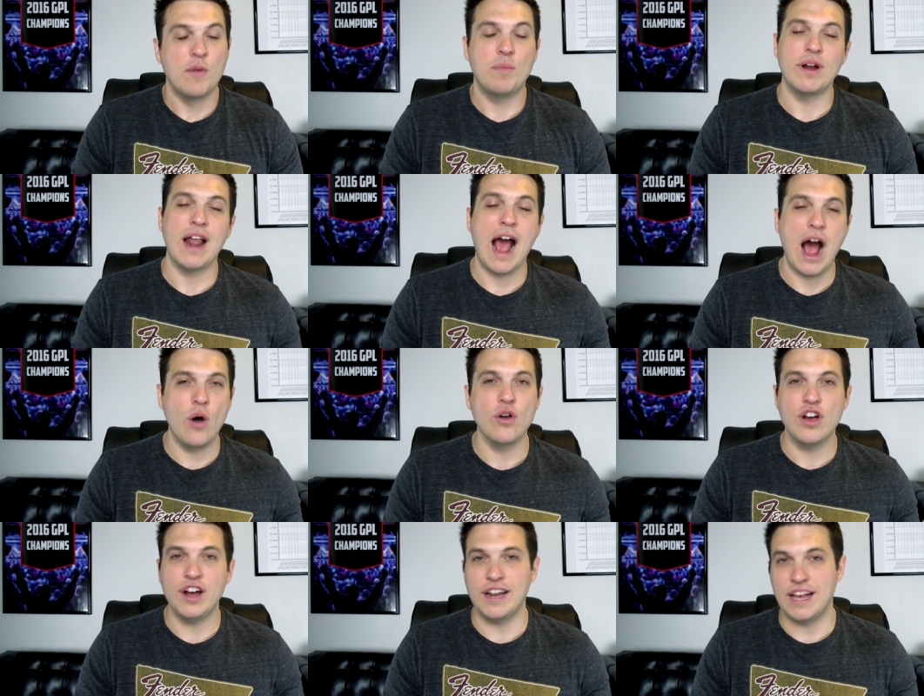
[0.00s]
But how
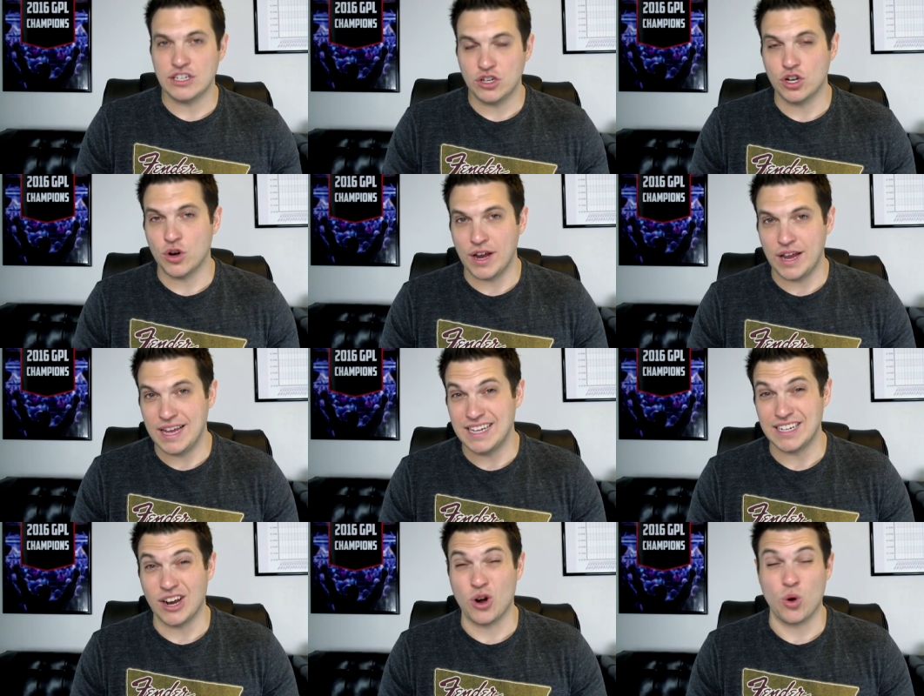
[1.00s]
good Isildur
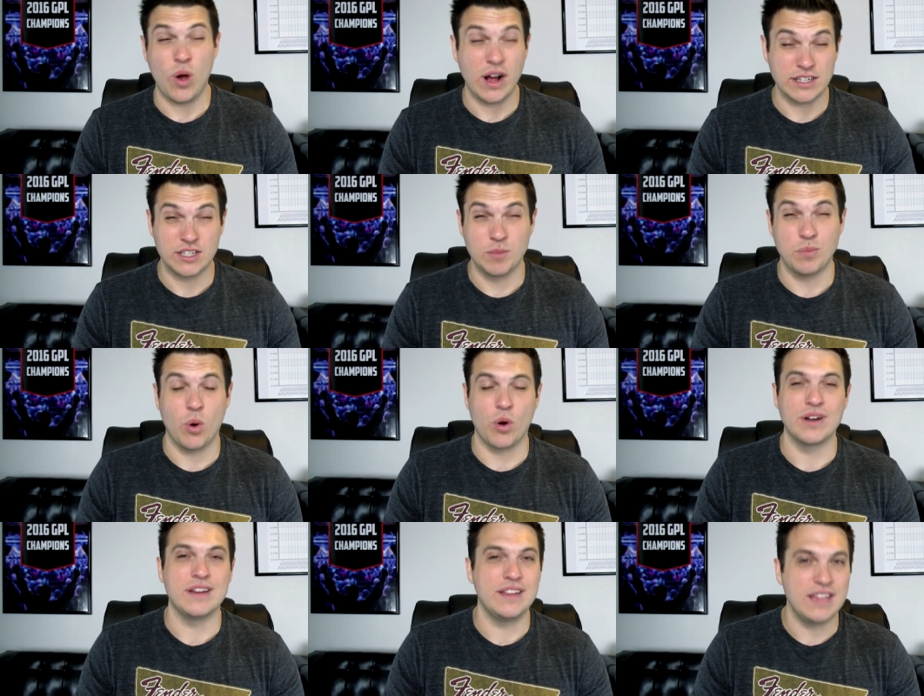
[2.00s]
is across the
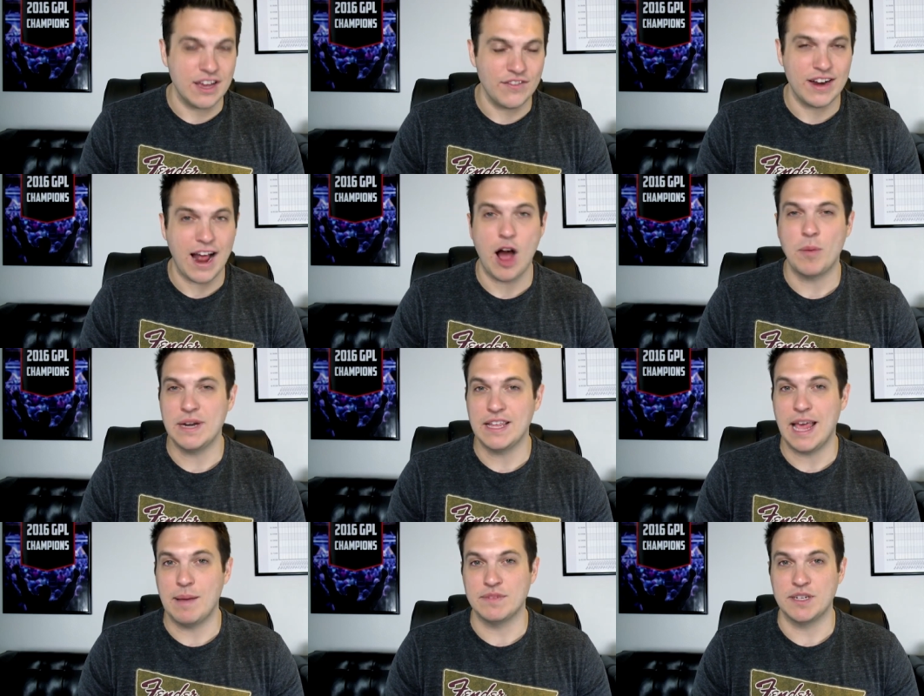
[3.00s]
board, given how many
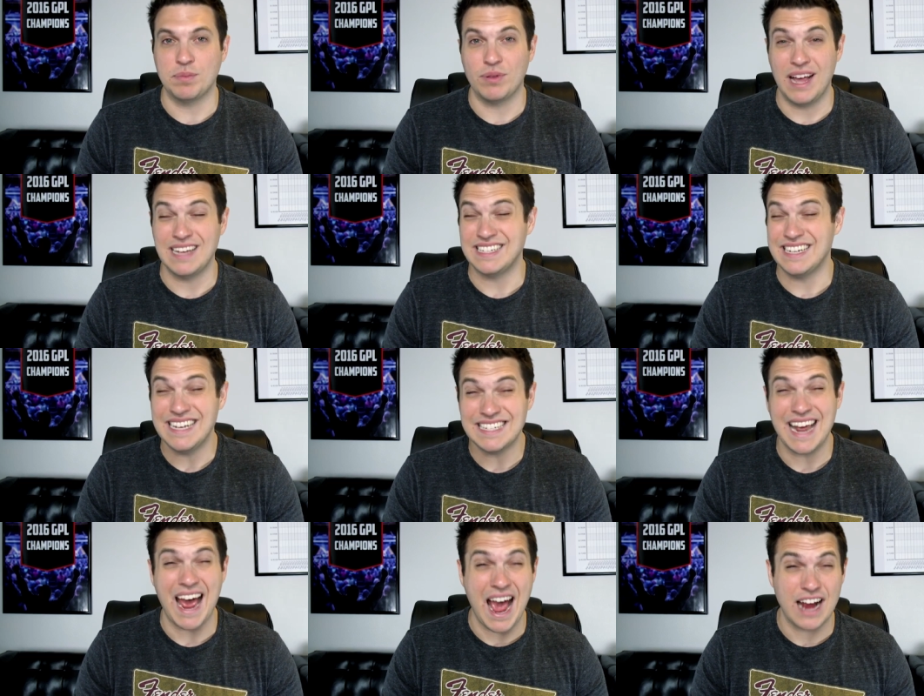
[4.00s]
games he plays,
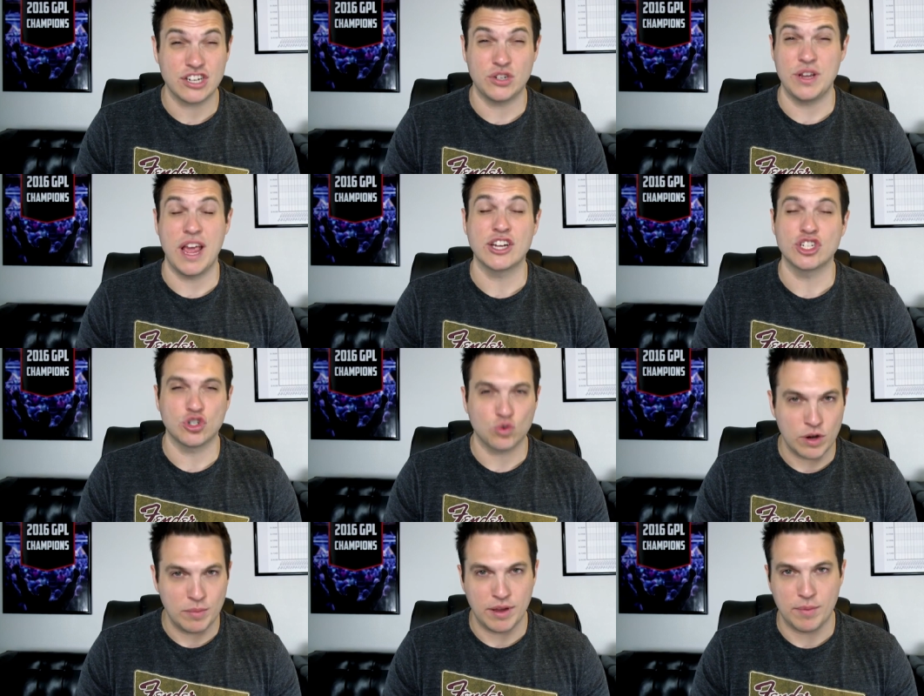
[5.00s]
is actually
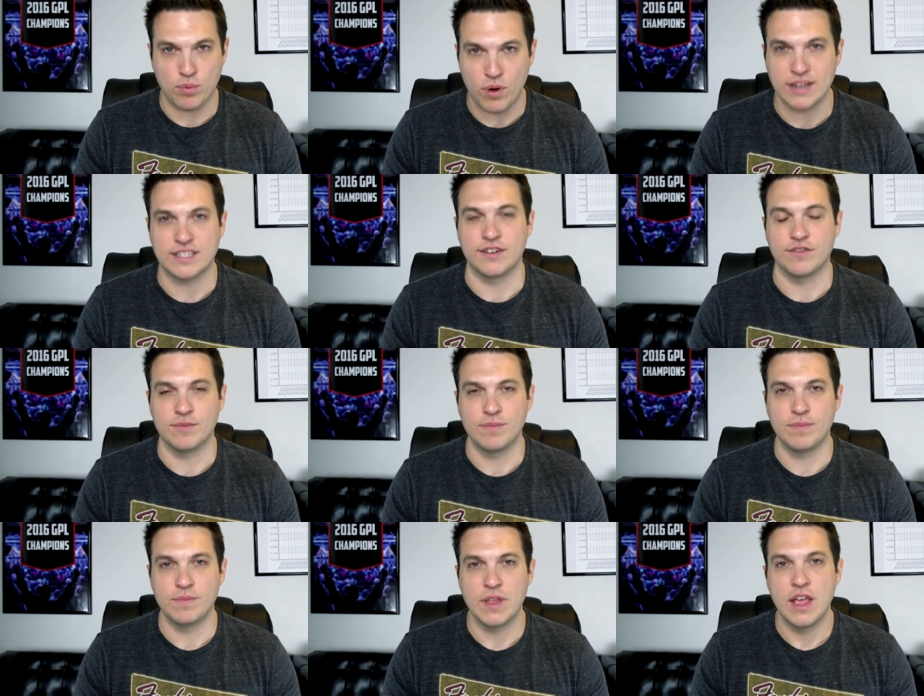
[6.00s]
extremely impressive.
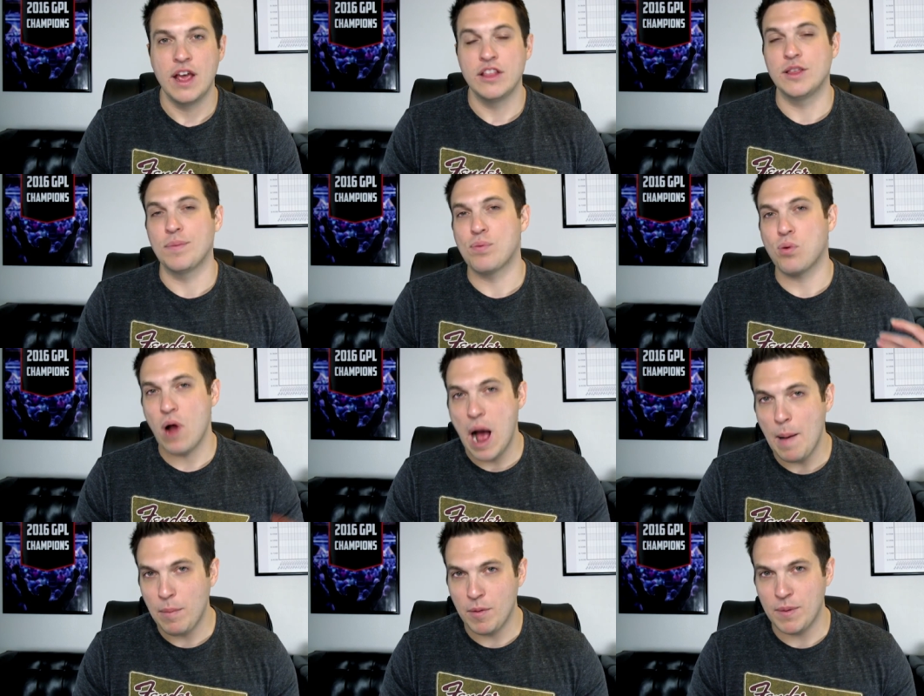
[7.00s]
The
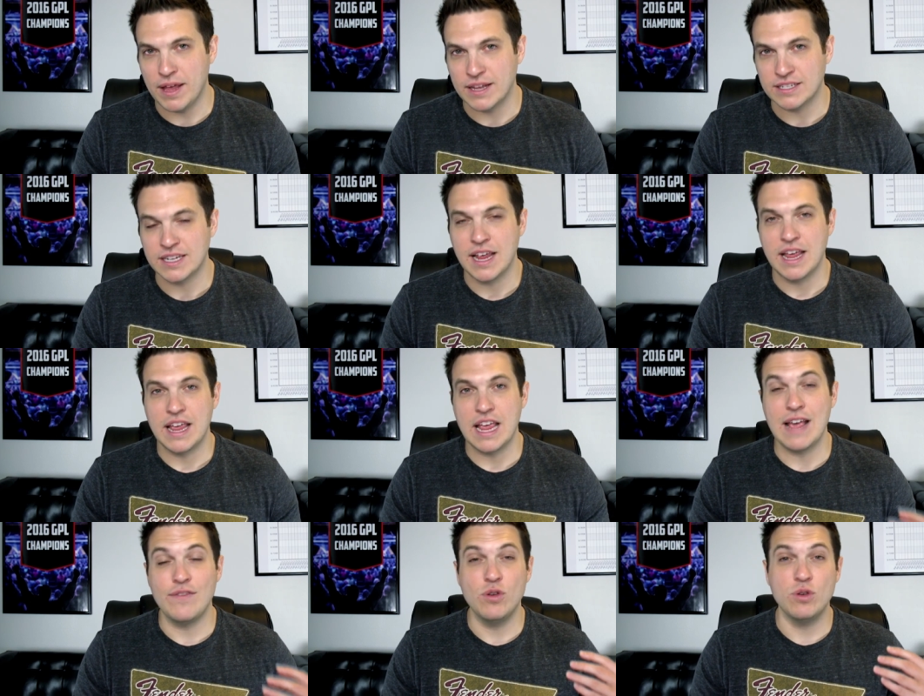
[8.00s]
problem is,
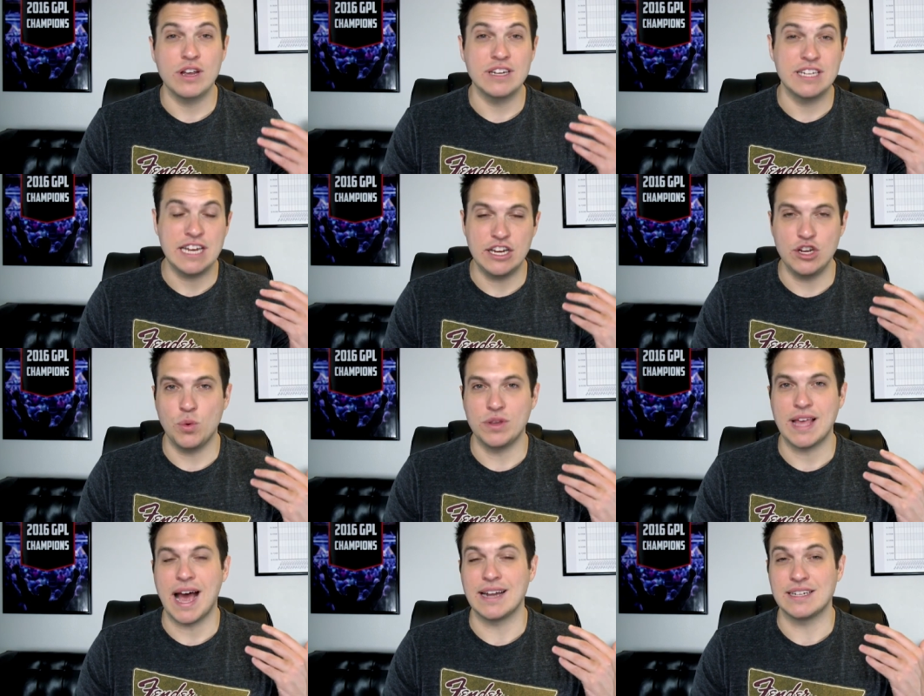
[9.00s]
if you continue
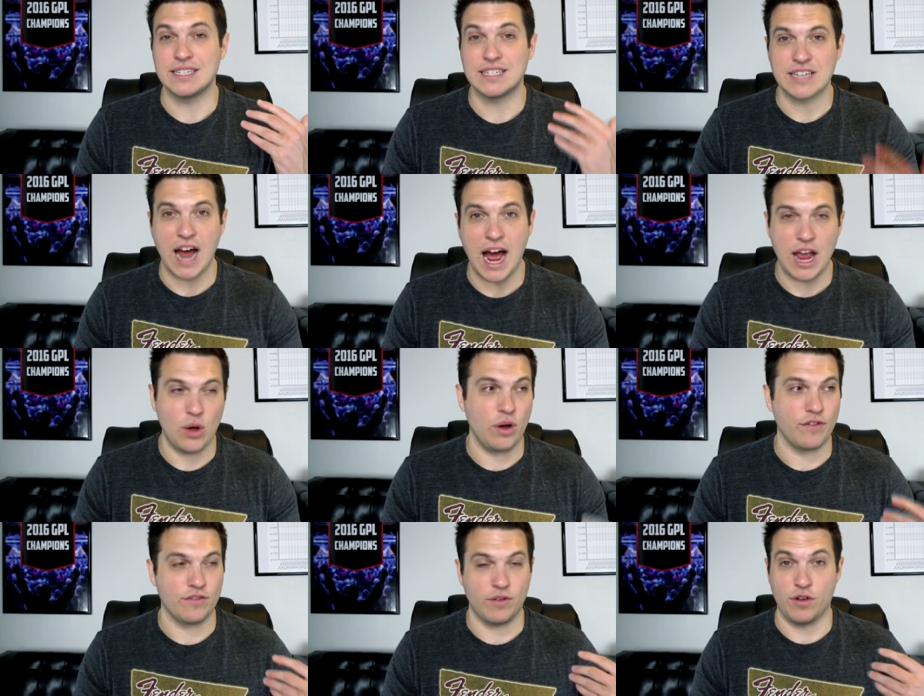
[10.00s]
with that style
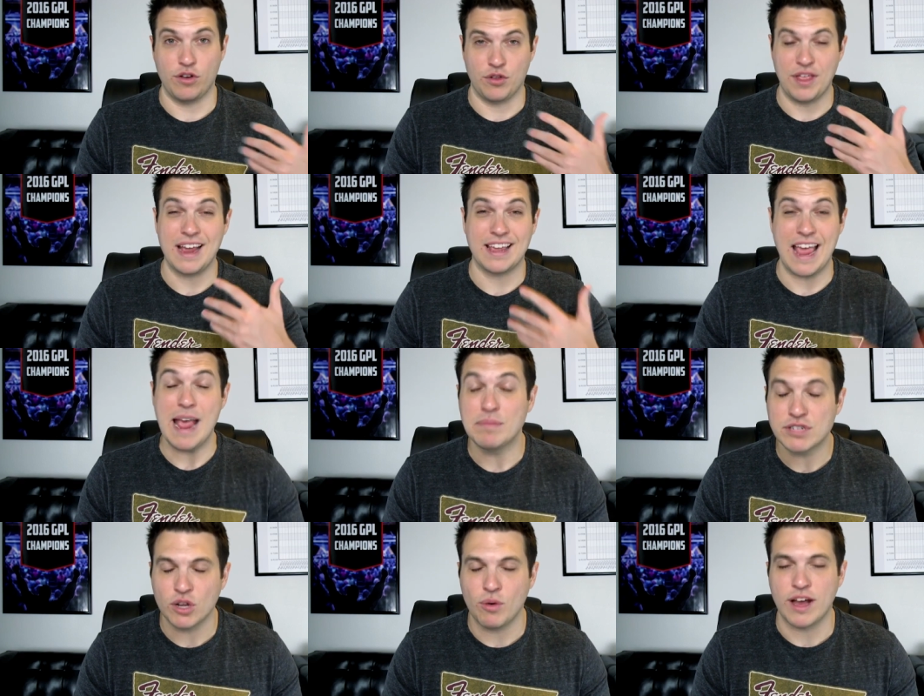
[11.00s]
of, you know, that game
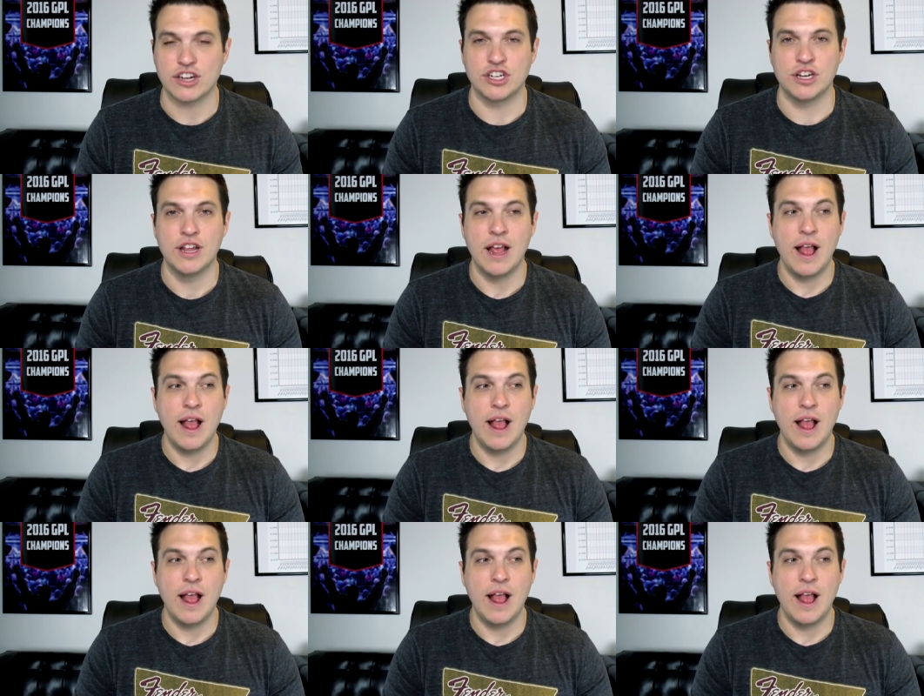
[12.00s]
selection,